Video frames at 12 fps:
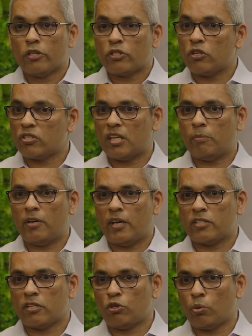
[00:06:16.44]
So to
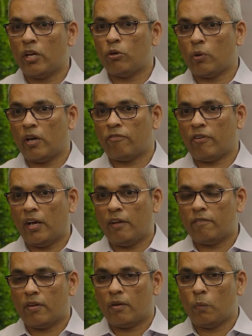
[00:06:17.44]
summarize, in
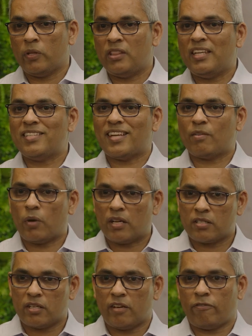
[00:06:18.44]
2025, with these
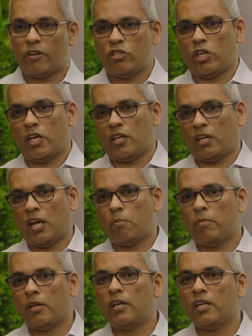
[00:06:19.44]
advanced and differentiated
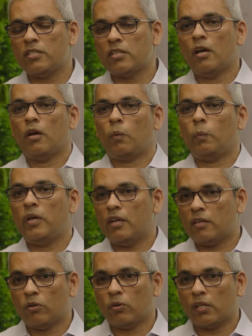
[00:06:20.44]
capabilities, we
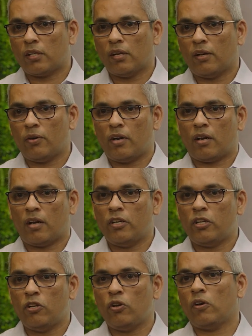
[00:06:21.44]
at Google Cloud are
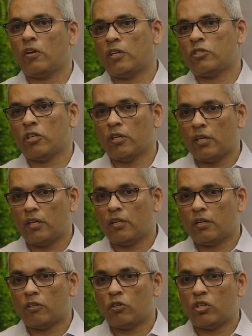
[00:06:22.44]
continuing on our
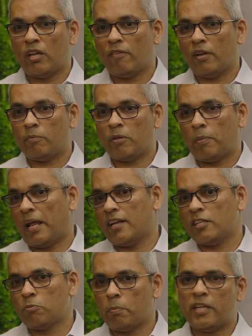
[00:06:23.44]
journey to develop the
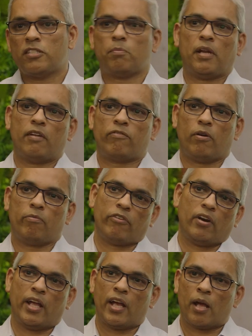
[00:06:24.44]
planet's best platform
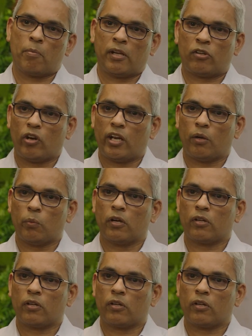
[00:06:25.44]
for AI ML training